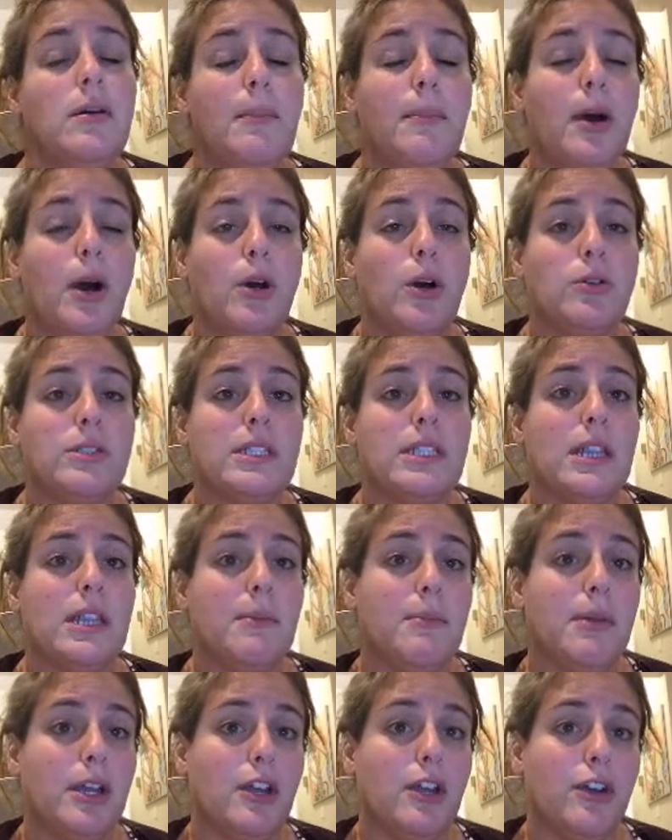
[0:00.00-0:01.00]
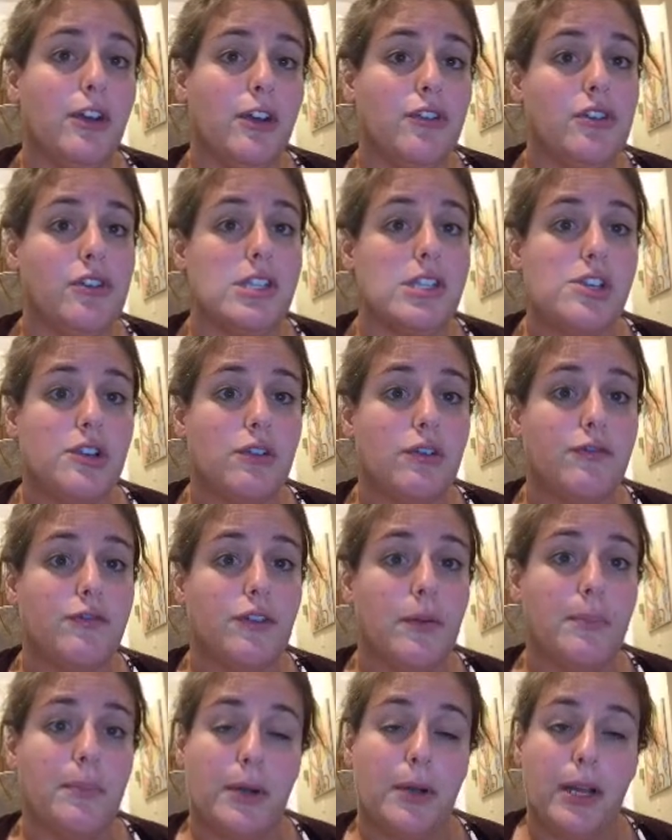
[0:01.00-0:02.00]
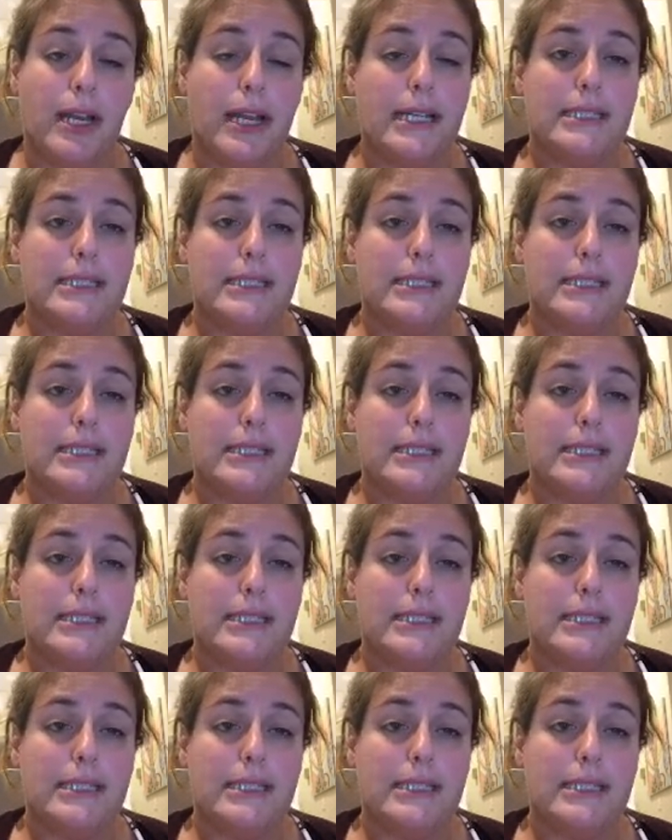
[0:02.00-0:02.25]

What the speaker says: post, the bigger your digital footprint